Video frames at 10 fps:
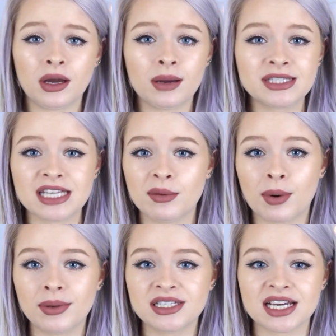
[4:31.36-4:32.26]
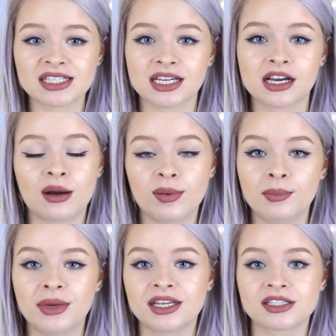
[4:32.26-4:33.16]
I would say it probably takes a couple
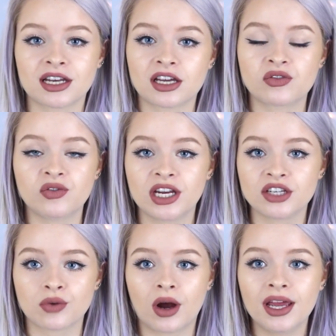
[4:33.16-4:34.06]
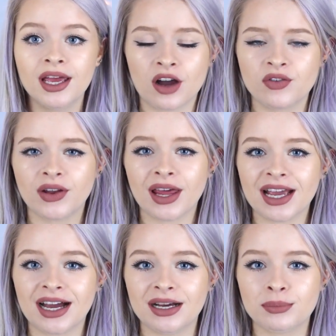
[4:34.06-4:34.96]
of minutes to fully dry. I feel
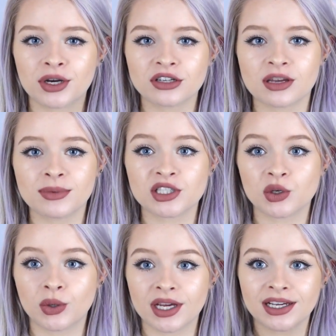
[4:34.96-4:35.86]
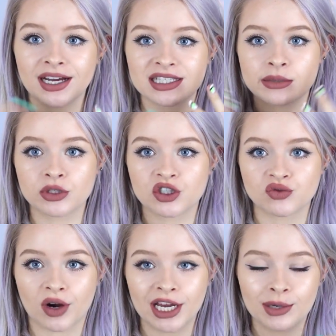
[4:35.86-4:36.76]
because I've been talking as it was
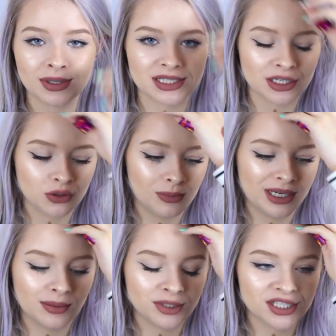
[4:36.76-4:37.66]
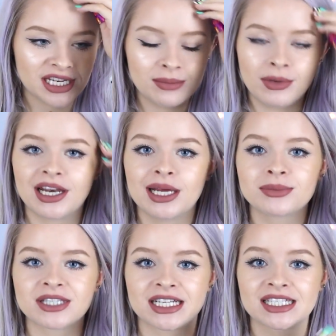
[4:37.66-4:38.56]
drying, whereas normally I would just keep my
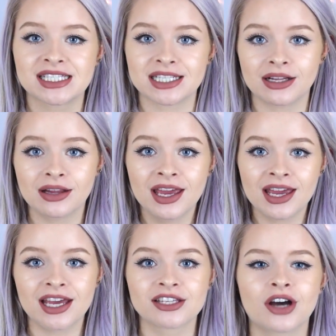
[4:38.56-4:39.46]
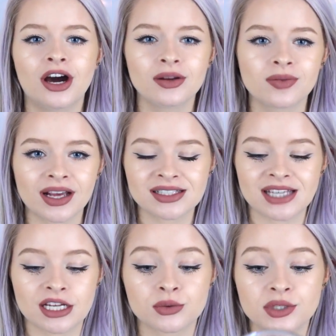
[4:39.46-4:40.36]
lips still, it's
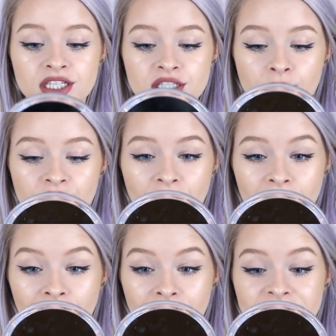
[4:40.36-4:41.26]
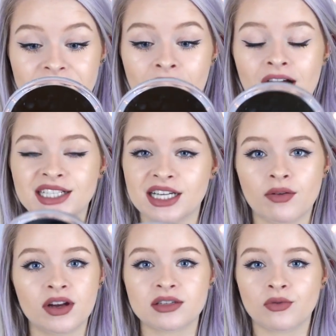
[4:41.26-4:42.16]
settled into my fine lines. I
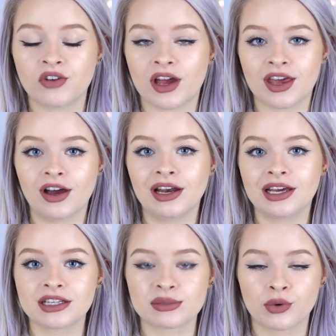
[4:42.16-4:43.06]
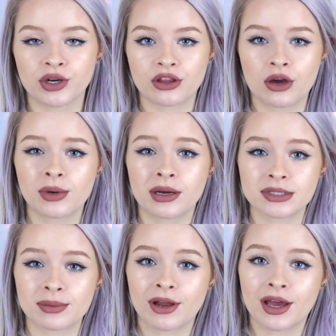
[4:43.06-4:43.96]
definitely didn't find that earlier this morning though when I
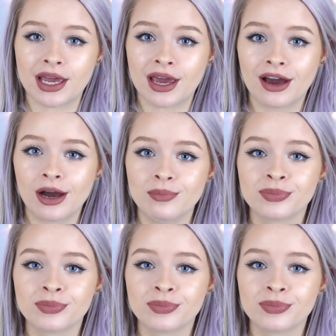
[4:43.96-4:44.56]
was applying it,